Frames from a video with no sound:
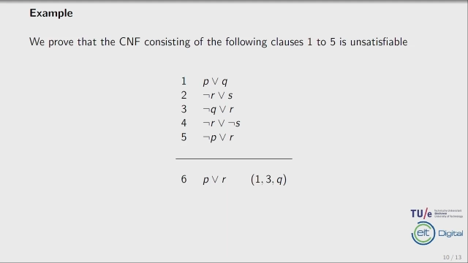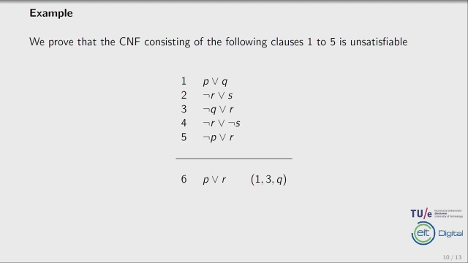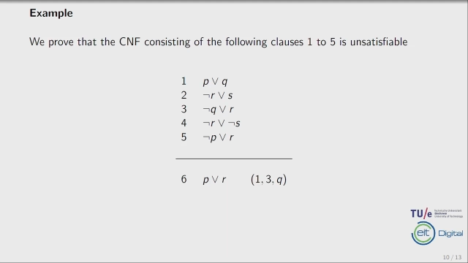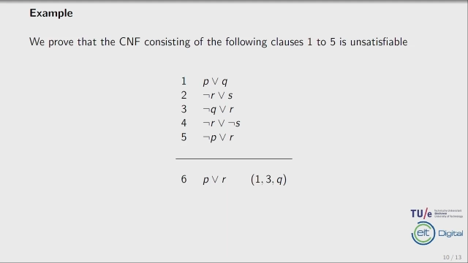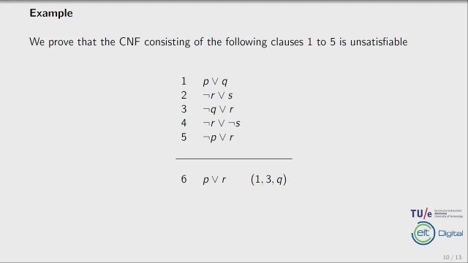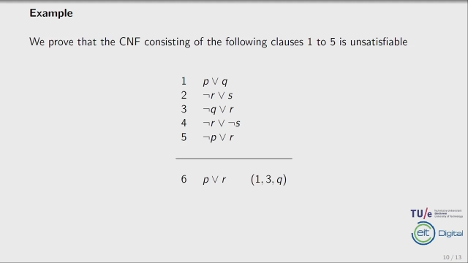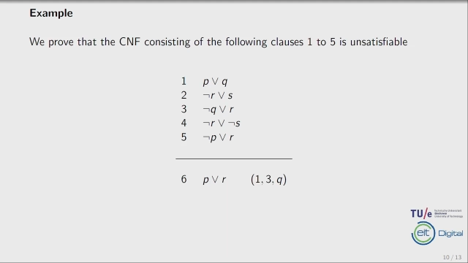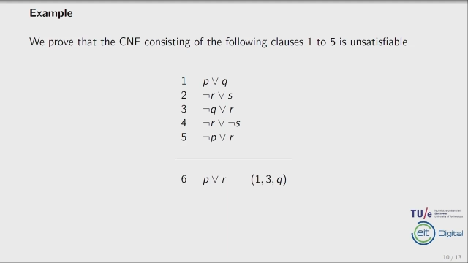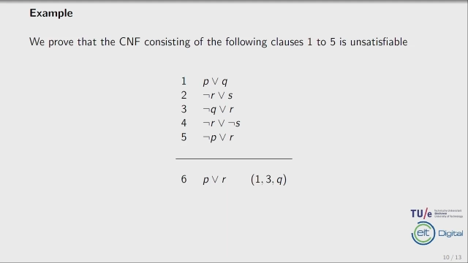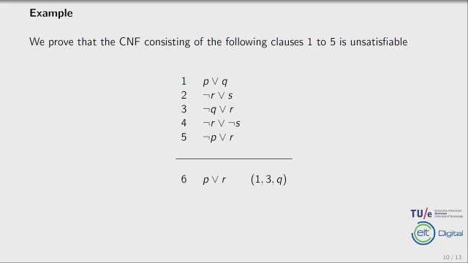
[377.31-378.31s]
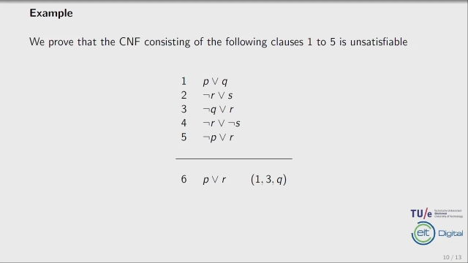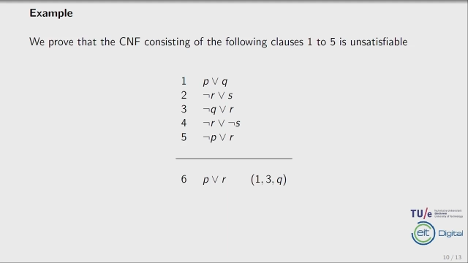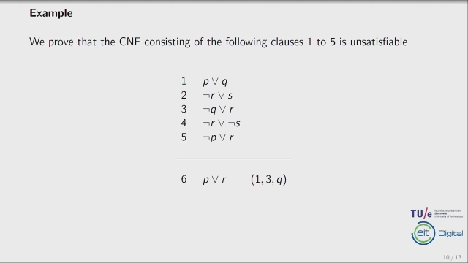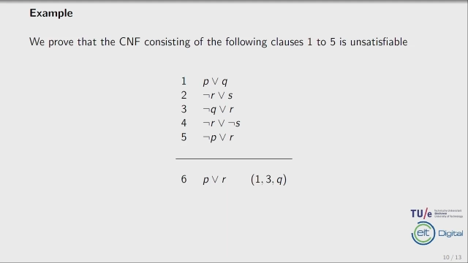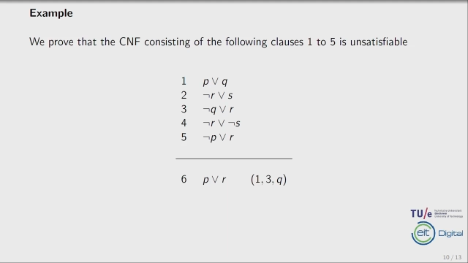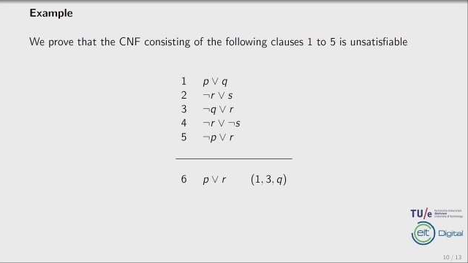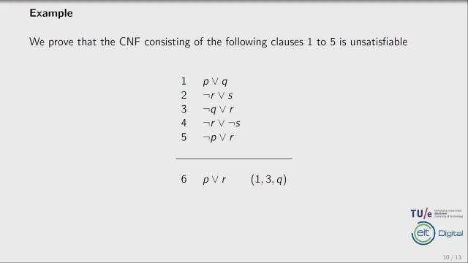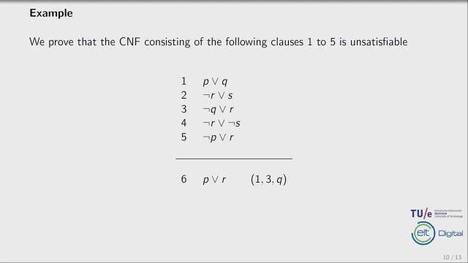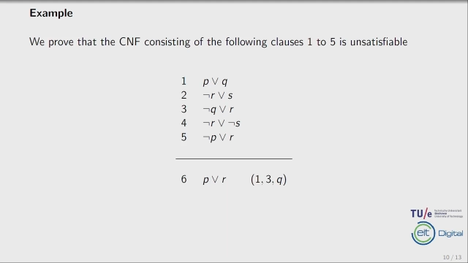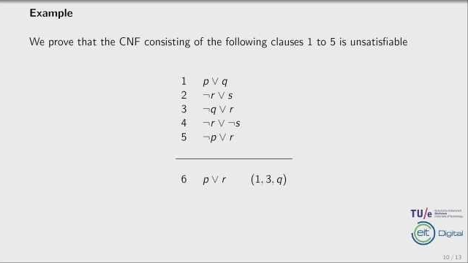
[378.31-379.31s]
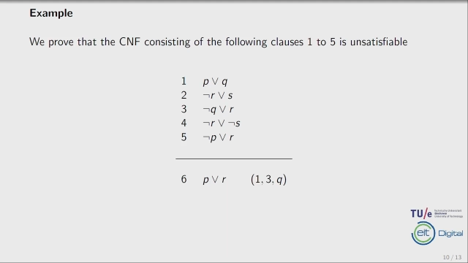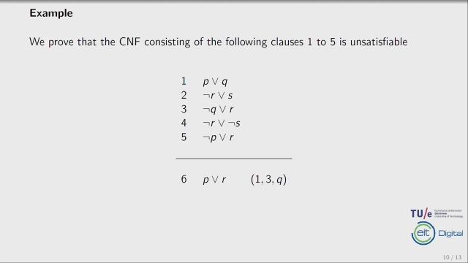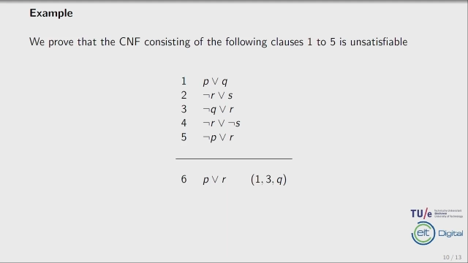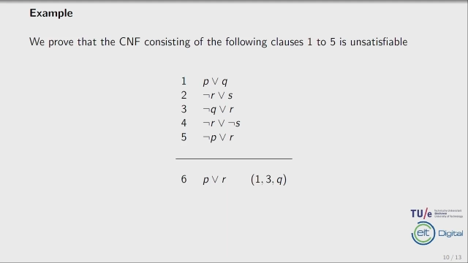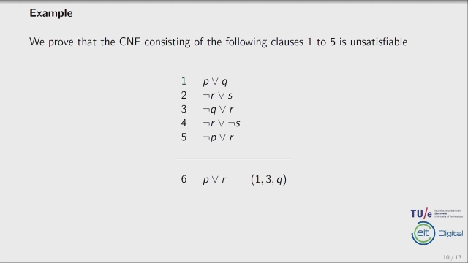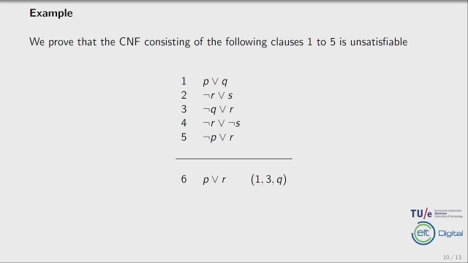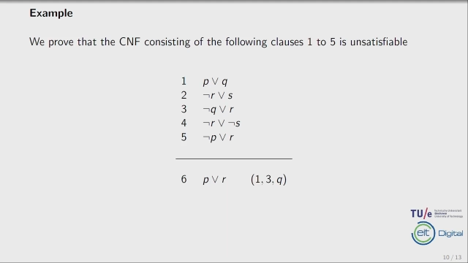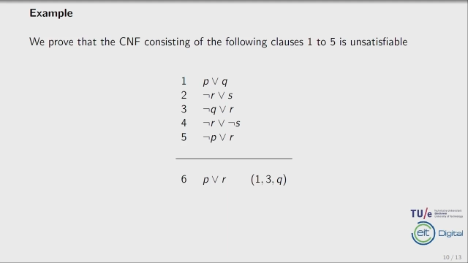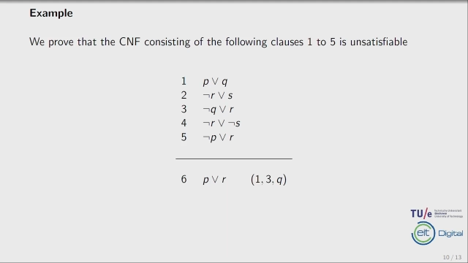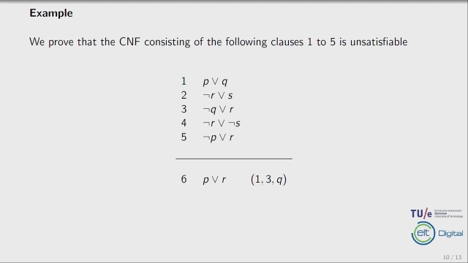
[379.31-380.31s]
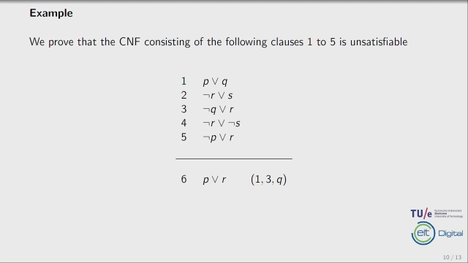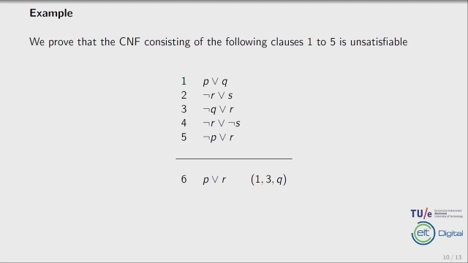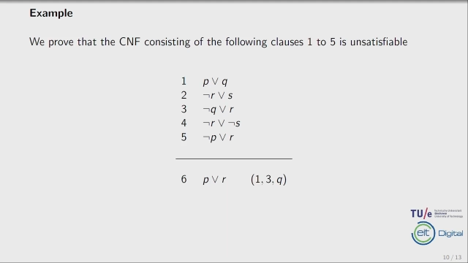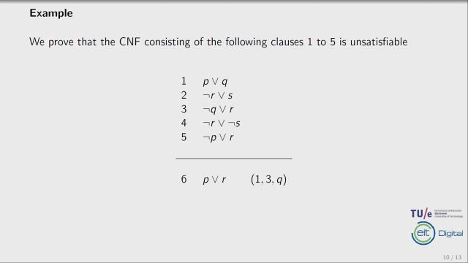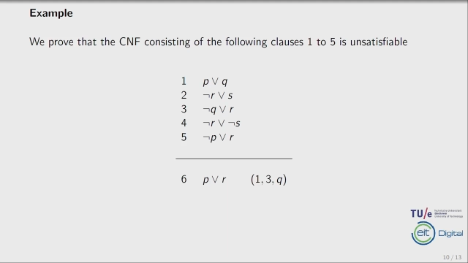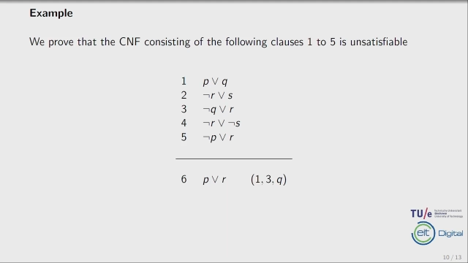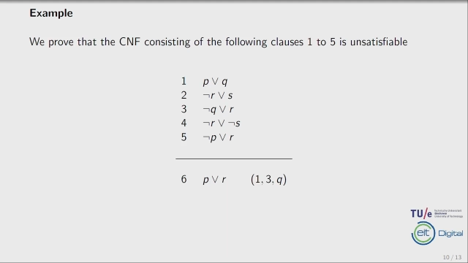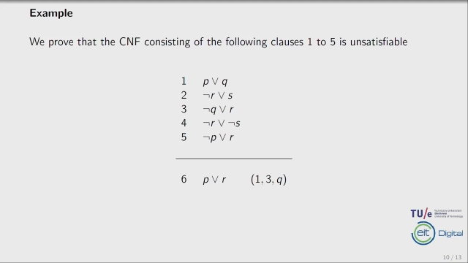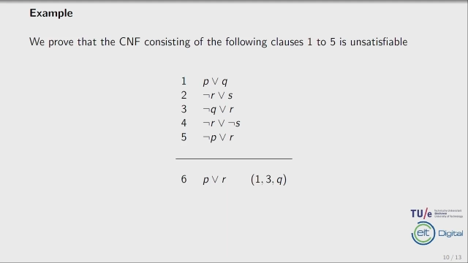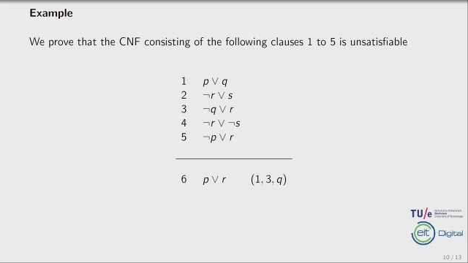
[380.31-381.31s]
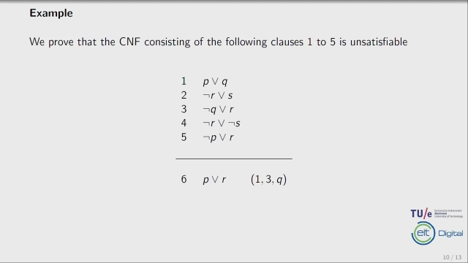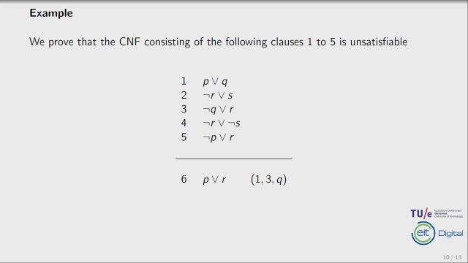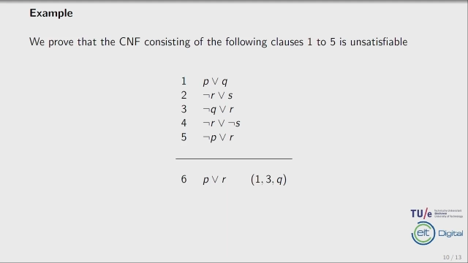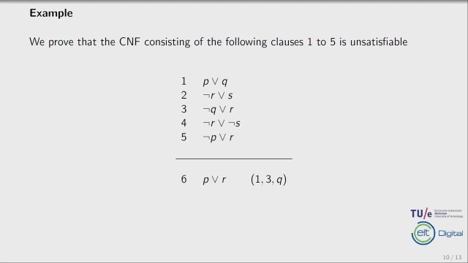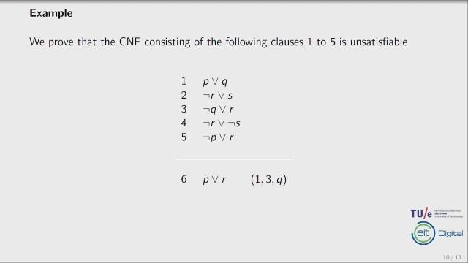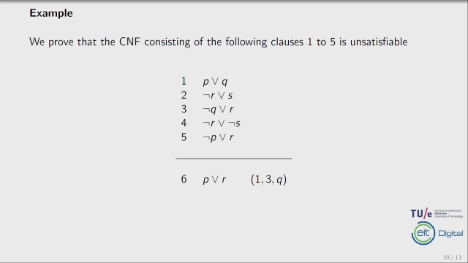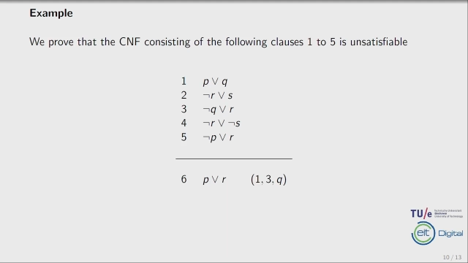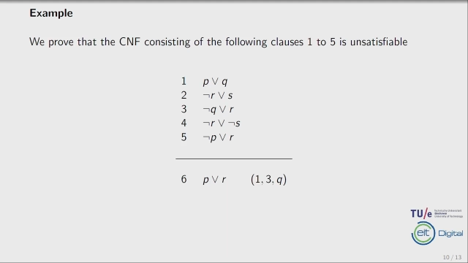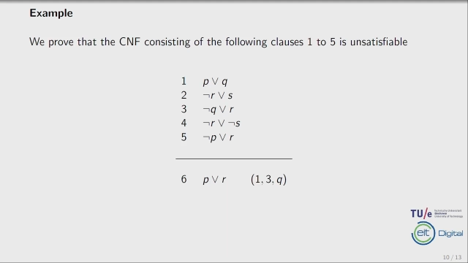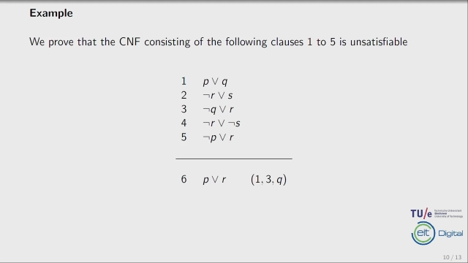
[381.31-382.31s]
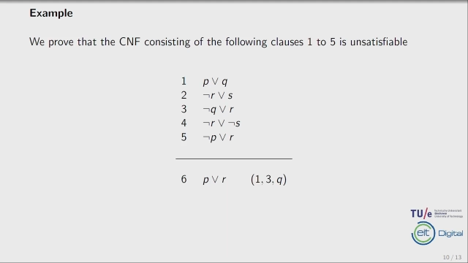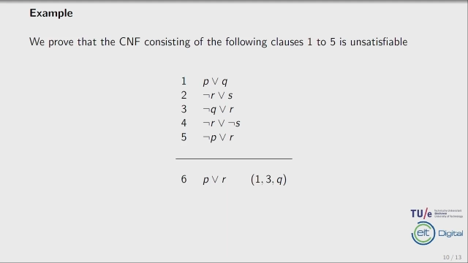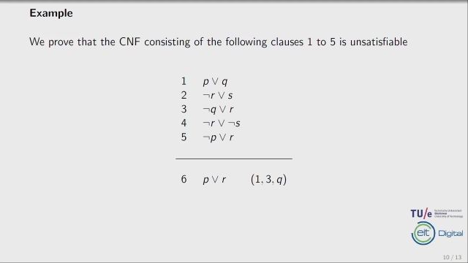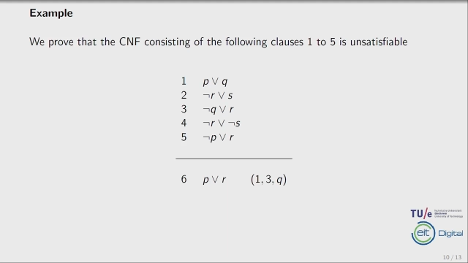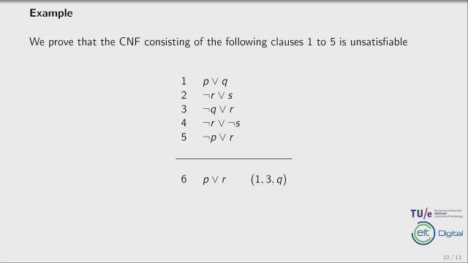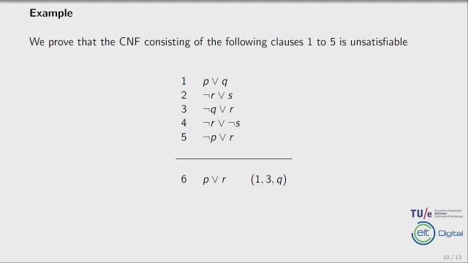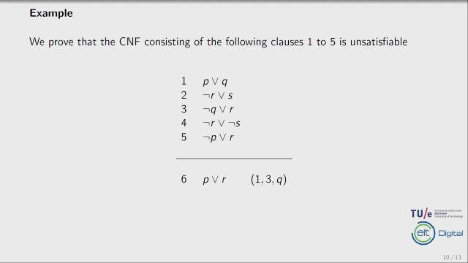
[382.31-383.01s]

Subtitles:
(no speaker visible)